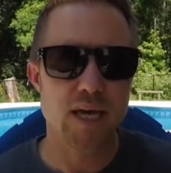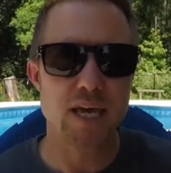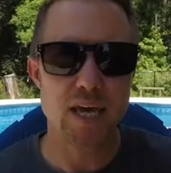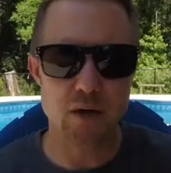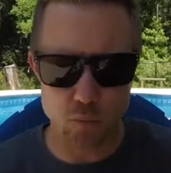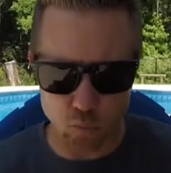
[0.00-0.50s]

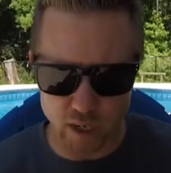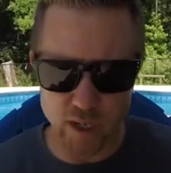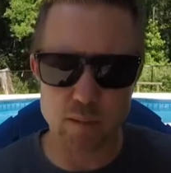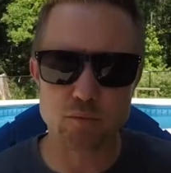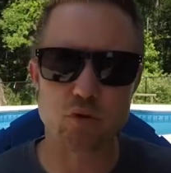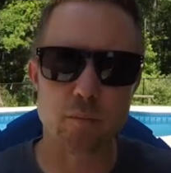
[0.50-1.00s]
it went
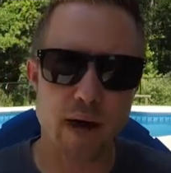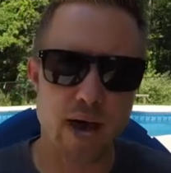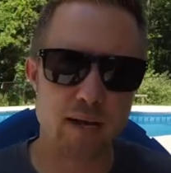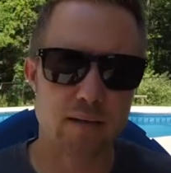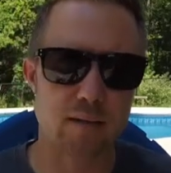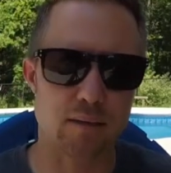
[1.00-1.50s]
up
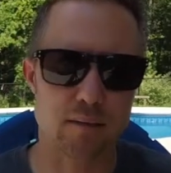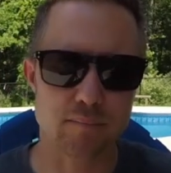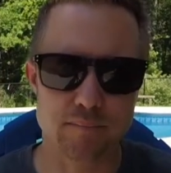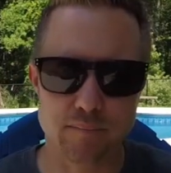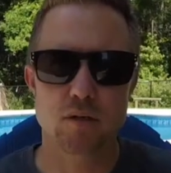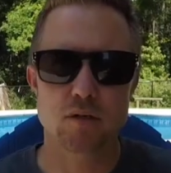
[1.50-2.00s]
dramatically.
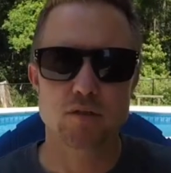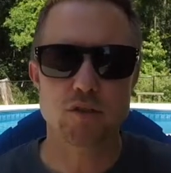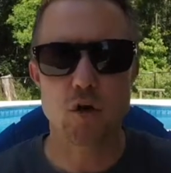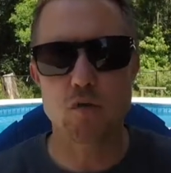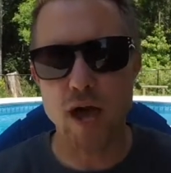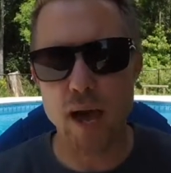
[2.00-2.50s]

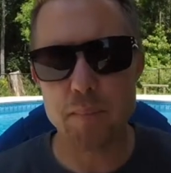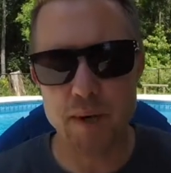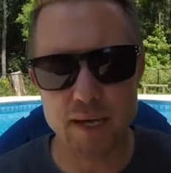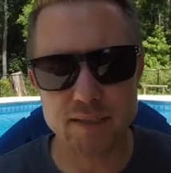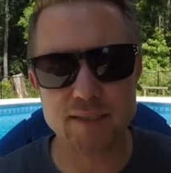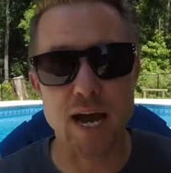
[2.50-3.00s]
So that
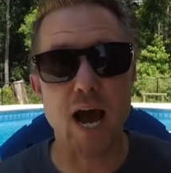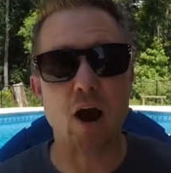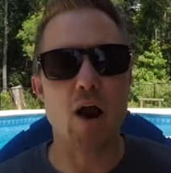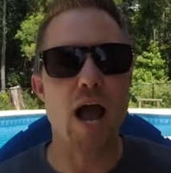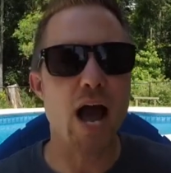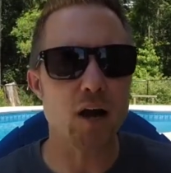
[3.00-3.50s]
means
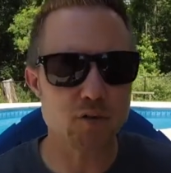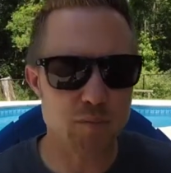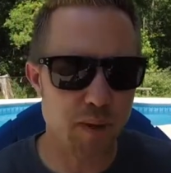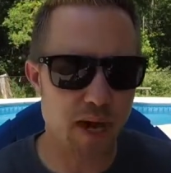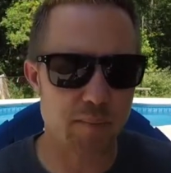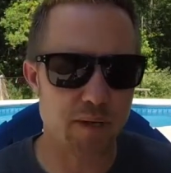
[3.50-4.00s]
our house
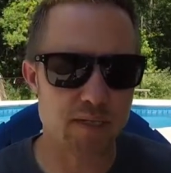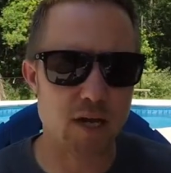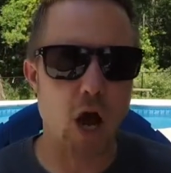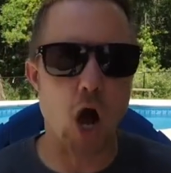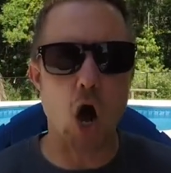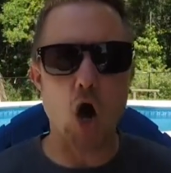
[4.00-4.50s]
payment
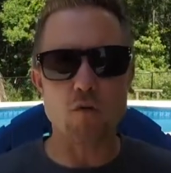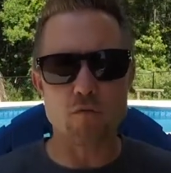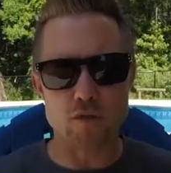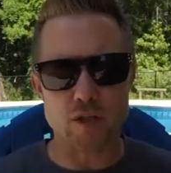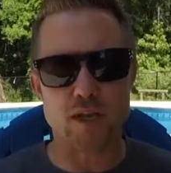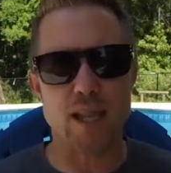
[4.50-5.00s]

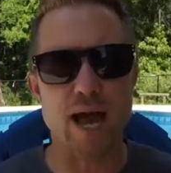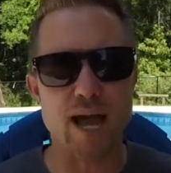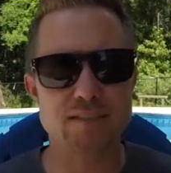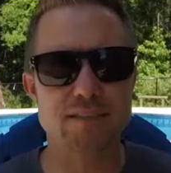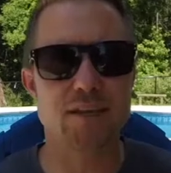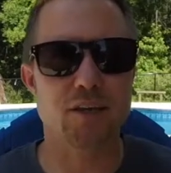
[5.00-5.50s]
over the
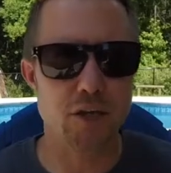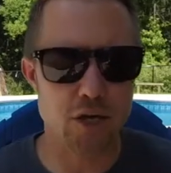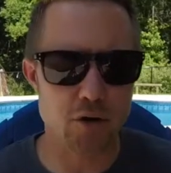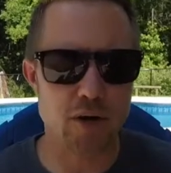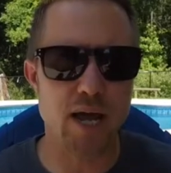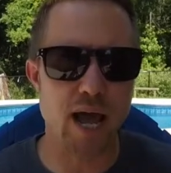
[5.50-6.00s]
last
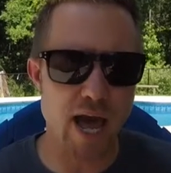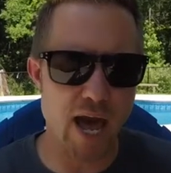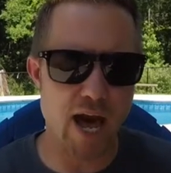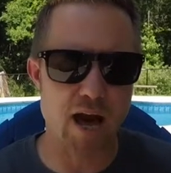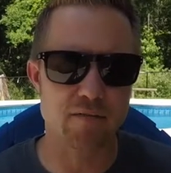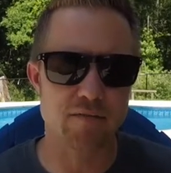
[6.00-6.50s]
year and a
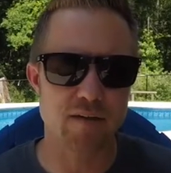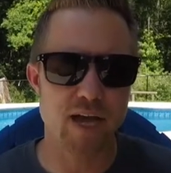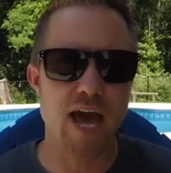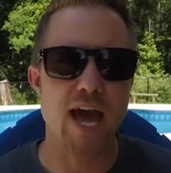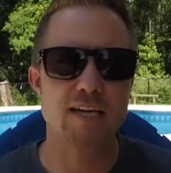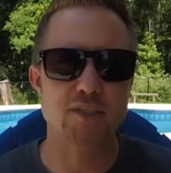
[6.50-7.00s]
half
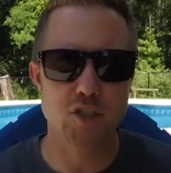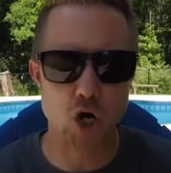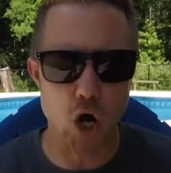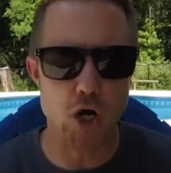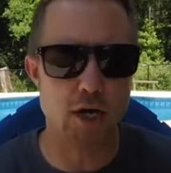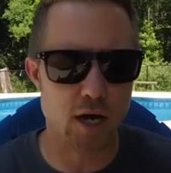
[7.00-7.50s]
has
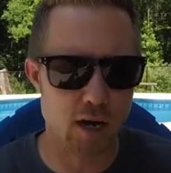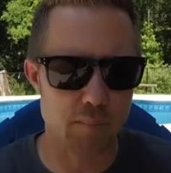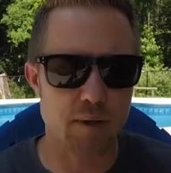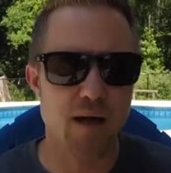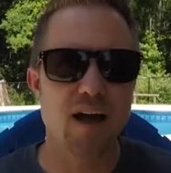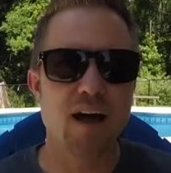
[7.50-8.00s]
gone
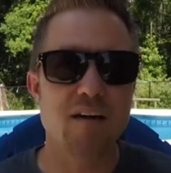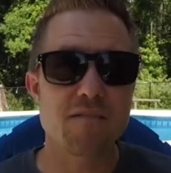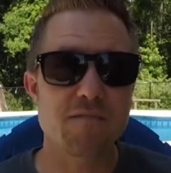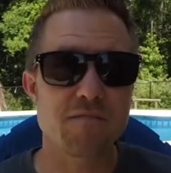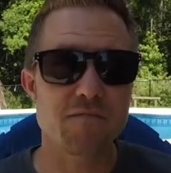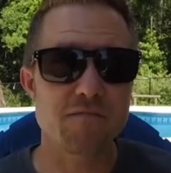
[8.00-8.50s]
up
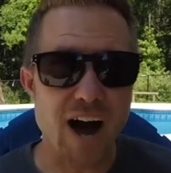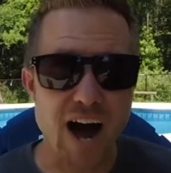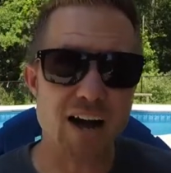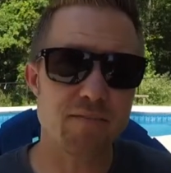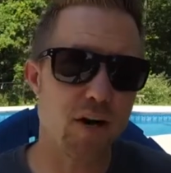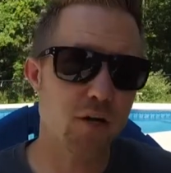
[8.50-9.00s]

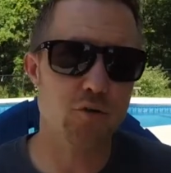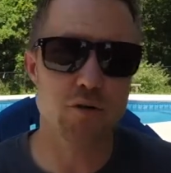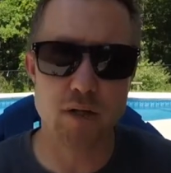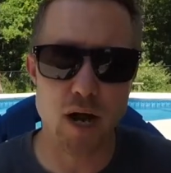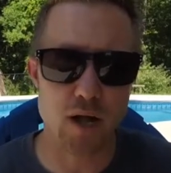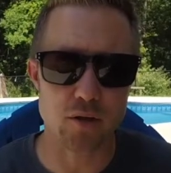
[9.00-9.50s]

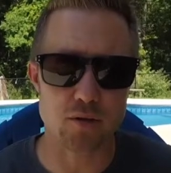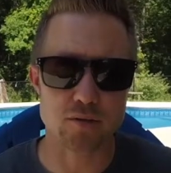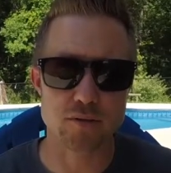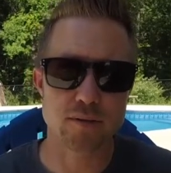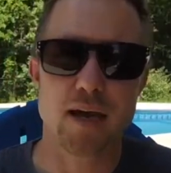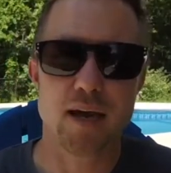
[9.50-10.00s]

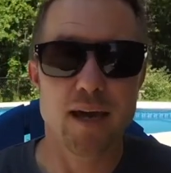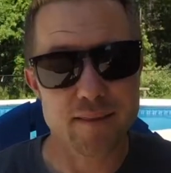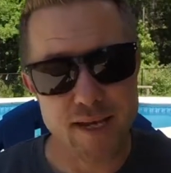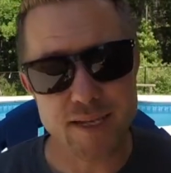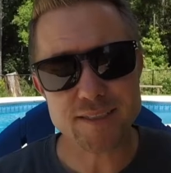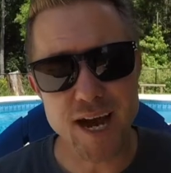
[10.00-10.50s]
$500. And
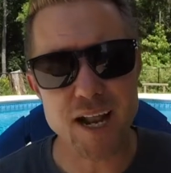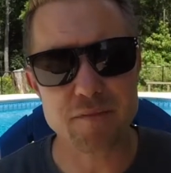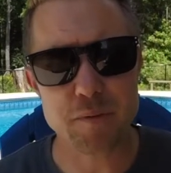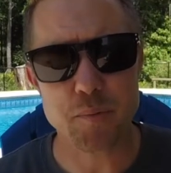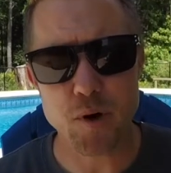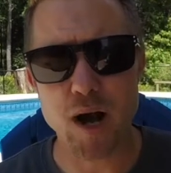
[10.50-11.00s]
kind of
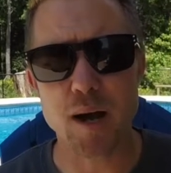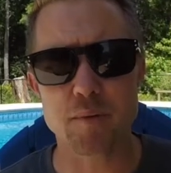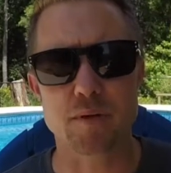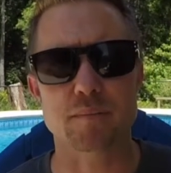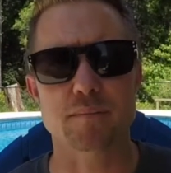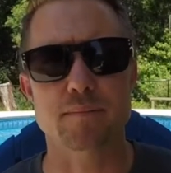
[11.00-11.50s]
a
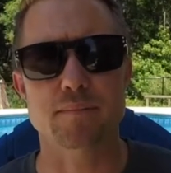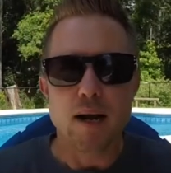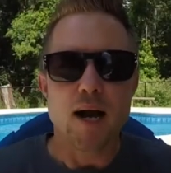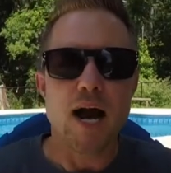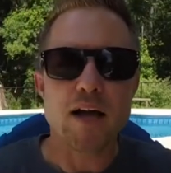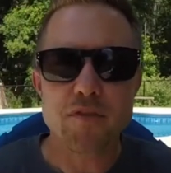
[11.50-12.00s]
problem.
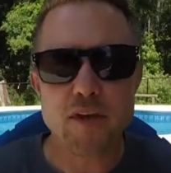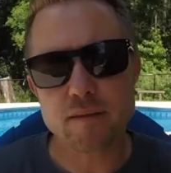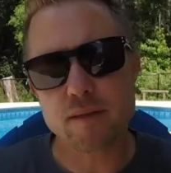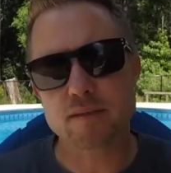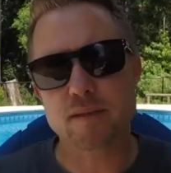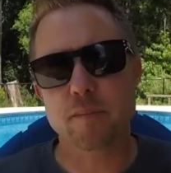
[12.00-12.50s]
I think
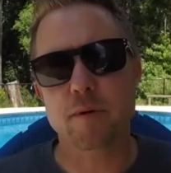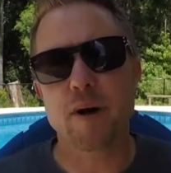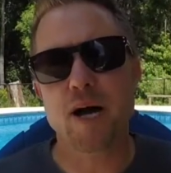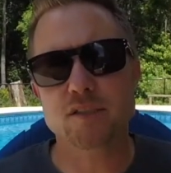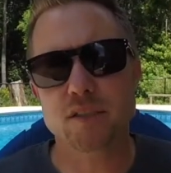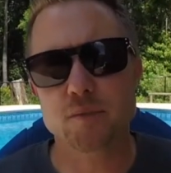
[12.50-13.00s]
that some of
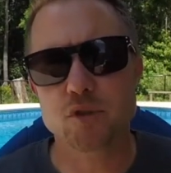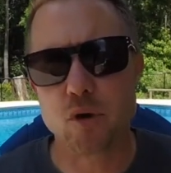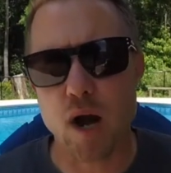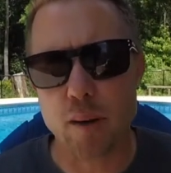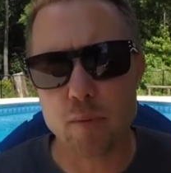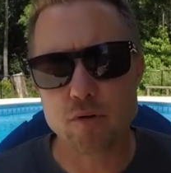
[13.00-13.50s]
my
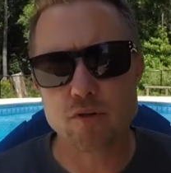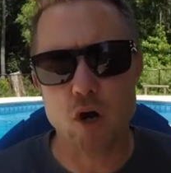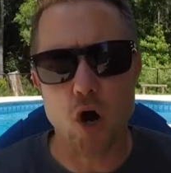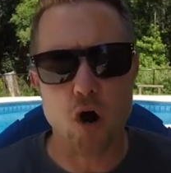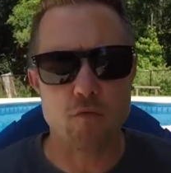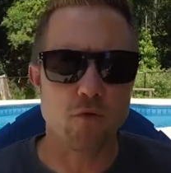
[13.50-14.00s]
subscribers
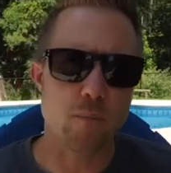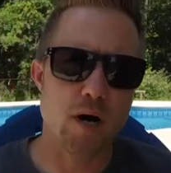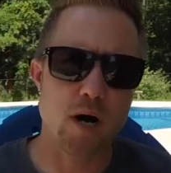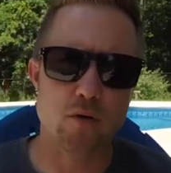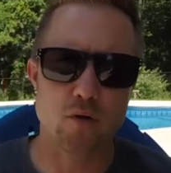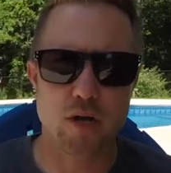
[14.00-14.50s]
are from
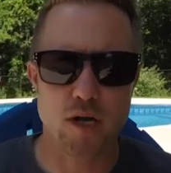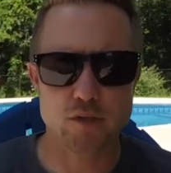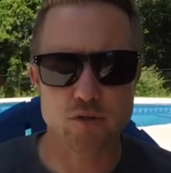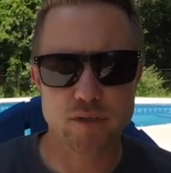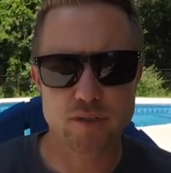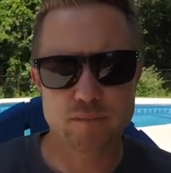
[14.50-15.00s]
other
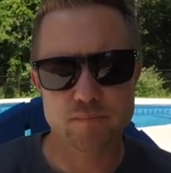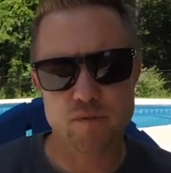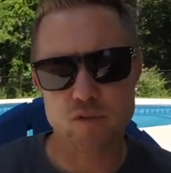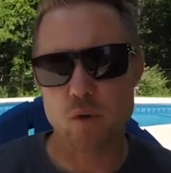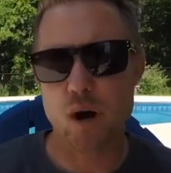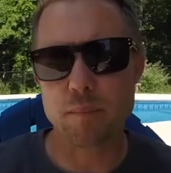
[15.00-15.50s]
countries,
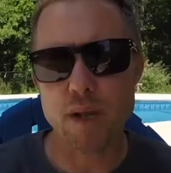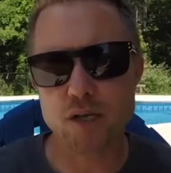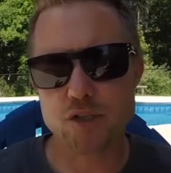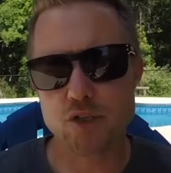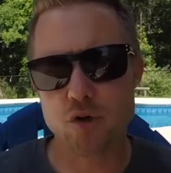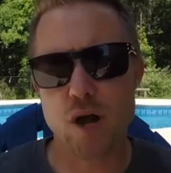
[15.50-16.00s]
so I'm
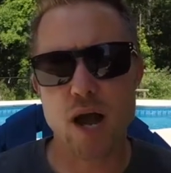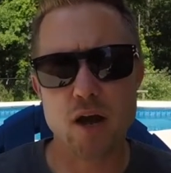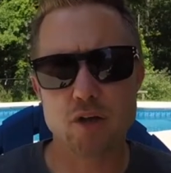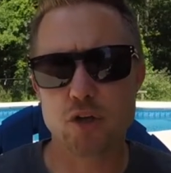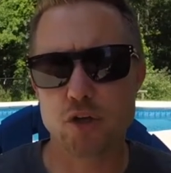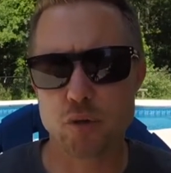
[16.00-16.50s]
not sure how
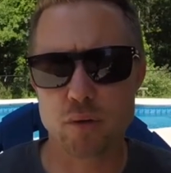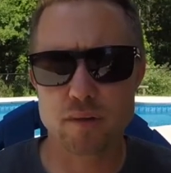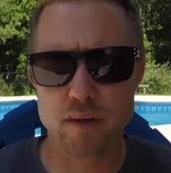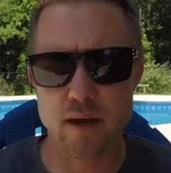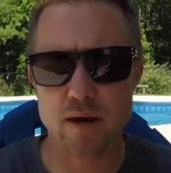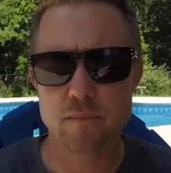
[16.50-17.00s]
you do it
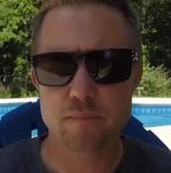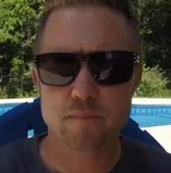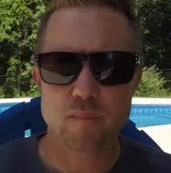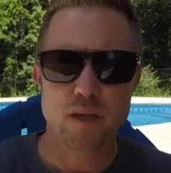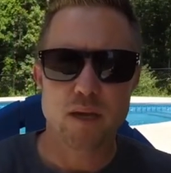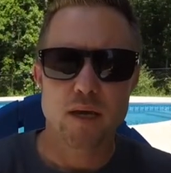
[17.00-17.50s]
there.
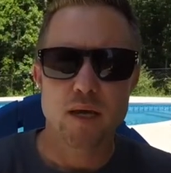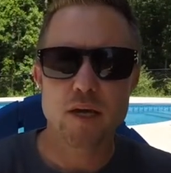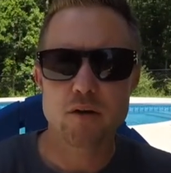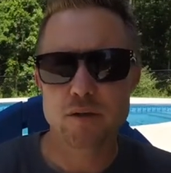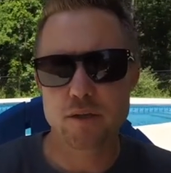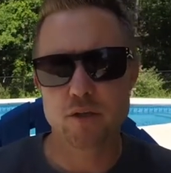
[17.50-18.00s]

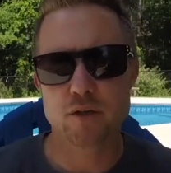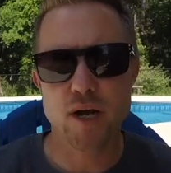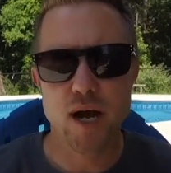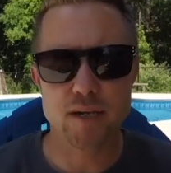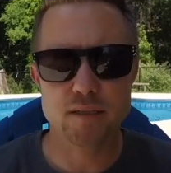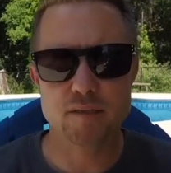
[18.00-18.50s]
Here in the
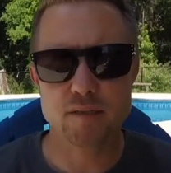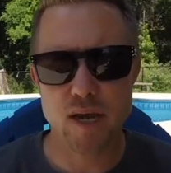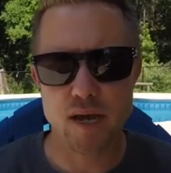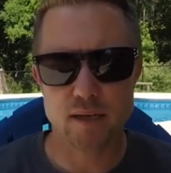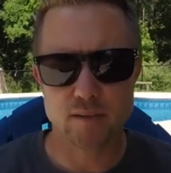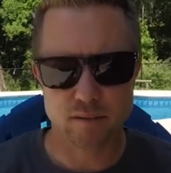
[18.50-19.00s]
United
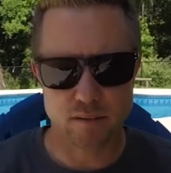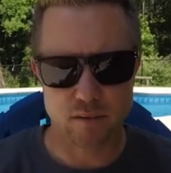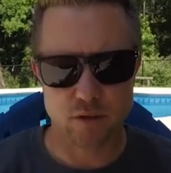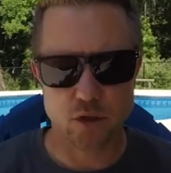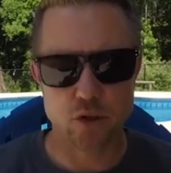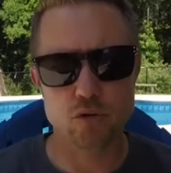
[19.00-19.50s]
States,
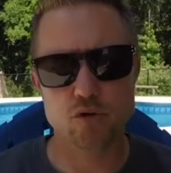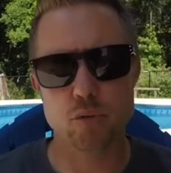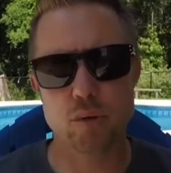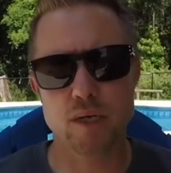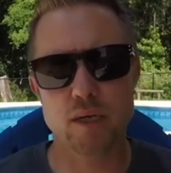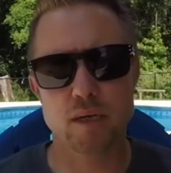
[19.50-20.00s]

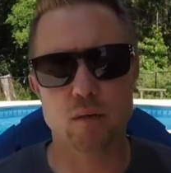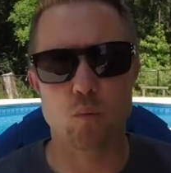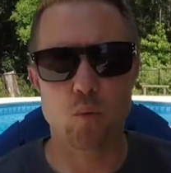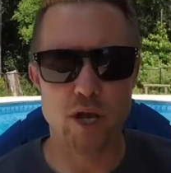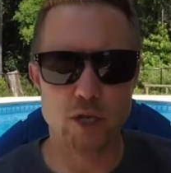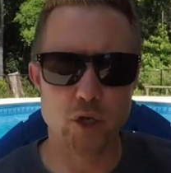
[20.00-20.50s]
usually
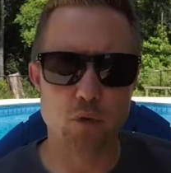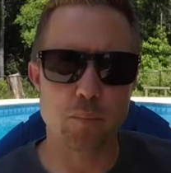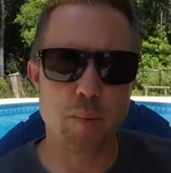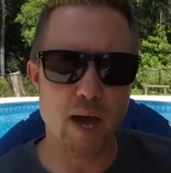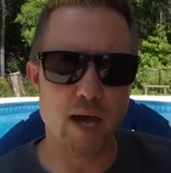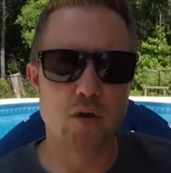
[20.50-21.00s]
when you
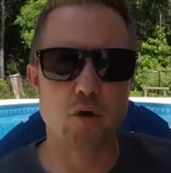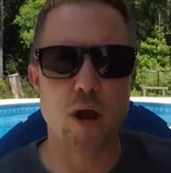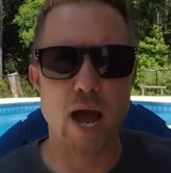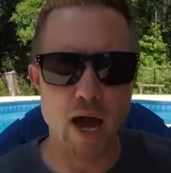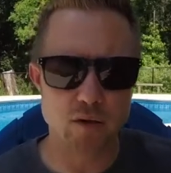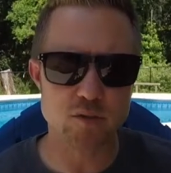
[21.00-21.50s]
pay your
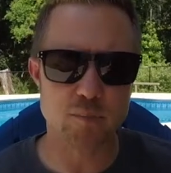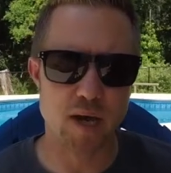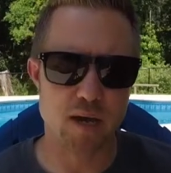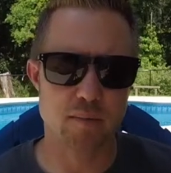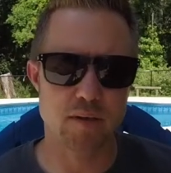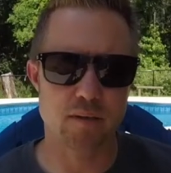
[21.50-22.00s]
house
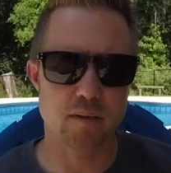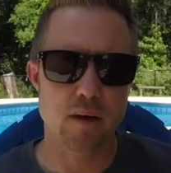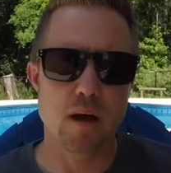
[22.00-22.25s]
payment,